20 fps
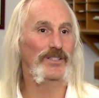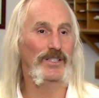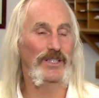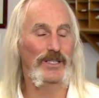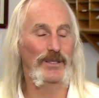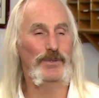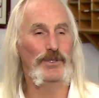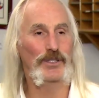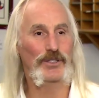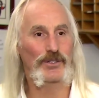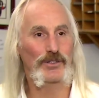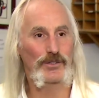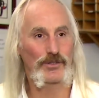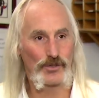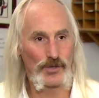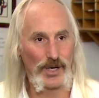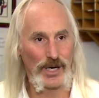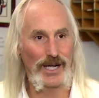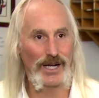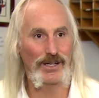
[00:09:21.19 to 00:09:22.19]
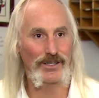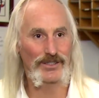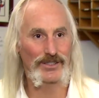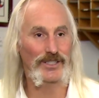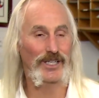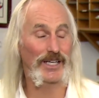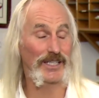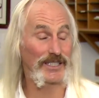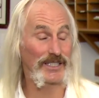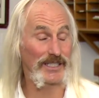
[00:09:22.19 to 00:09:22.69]
Olympic trials in
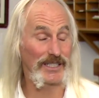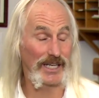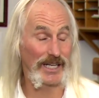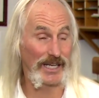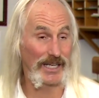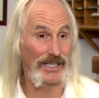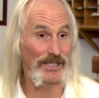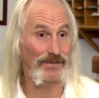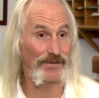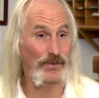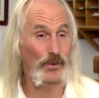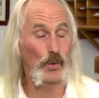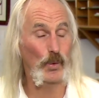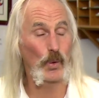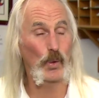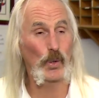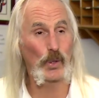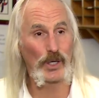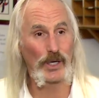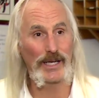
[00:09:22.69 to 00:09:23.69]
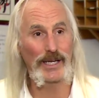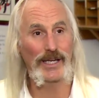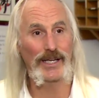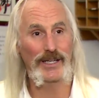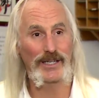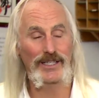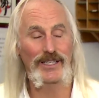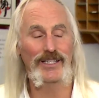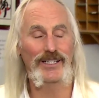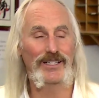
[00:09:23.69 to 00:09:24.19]
1984
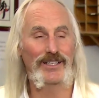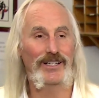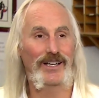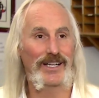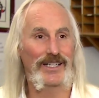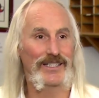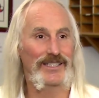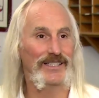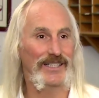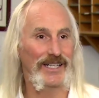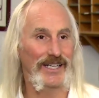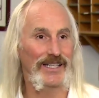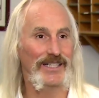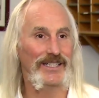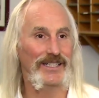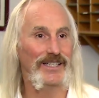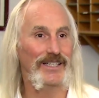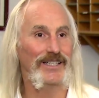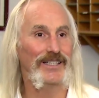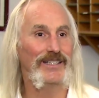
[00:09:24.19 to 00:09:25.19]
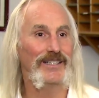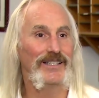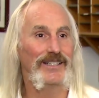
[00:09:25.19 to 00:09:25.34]
and again in 1988.